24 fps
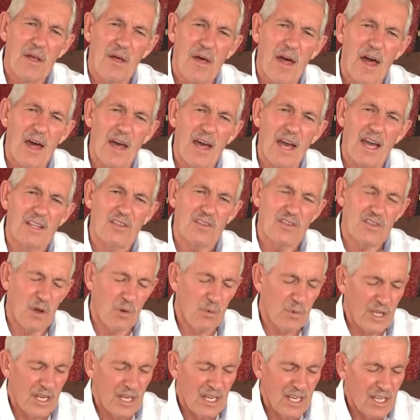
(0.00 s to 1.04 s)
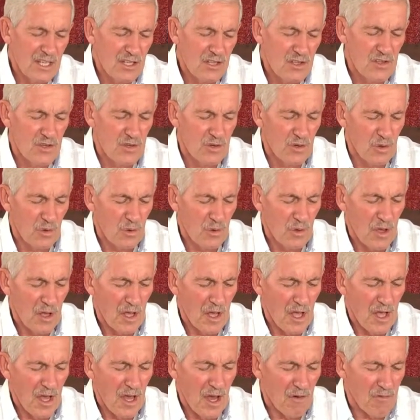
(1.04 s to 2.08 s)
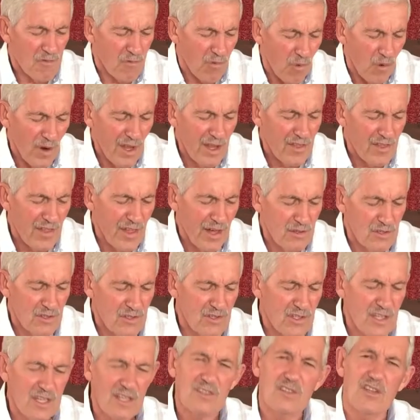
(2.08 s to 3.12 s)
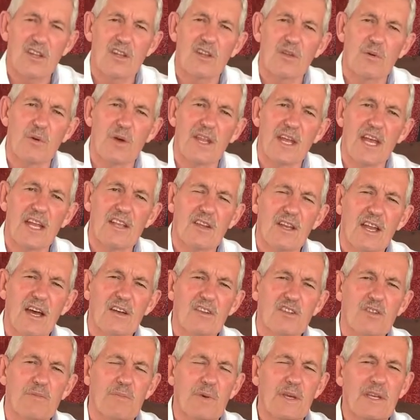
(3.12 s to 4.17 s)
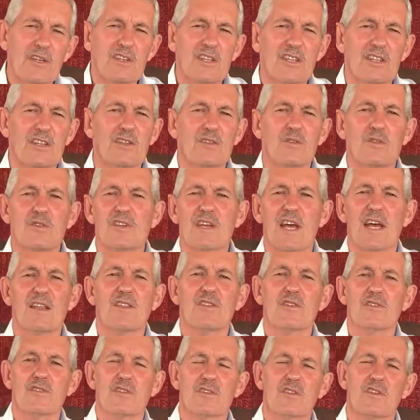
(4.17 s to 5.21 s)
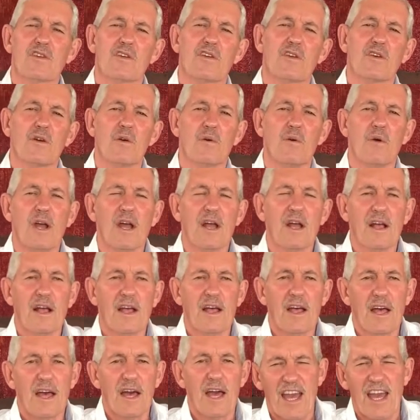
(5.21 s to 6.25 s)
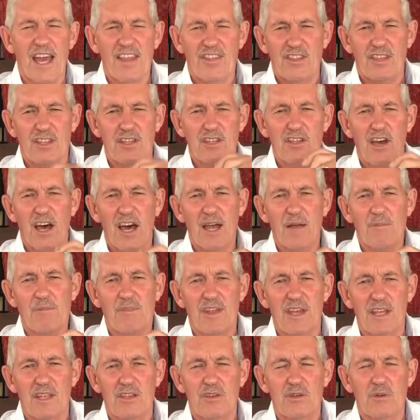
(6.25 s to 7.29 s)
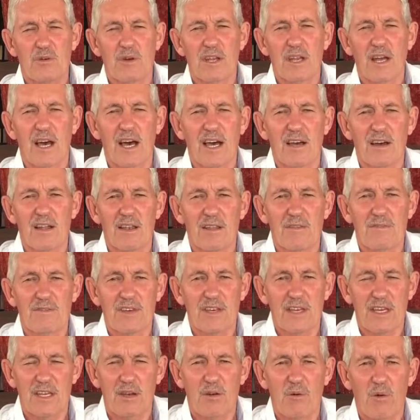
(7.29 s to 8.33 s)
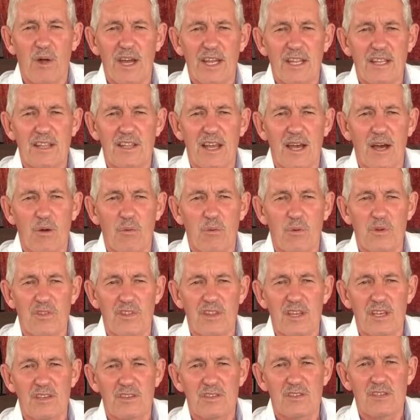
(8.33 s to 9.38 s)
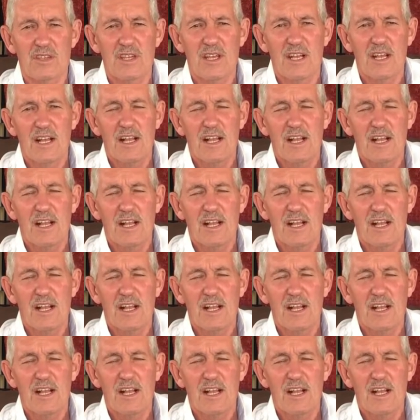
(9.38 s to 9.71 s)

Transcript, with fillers: Uh, and so we need to avoid those things and do it. And you know, especially to say this to you at the time that you and I are living in right now with these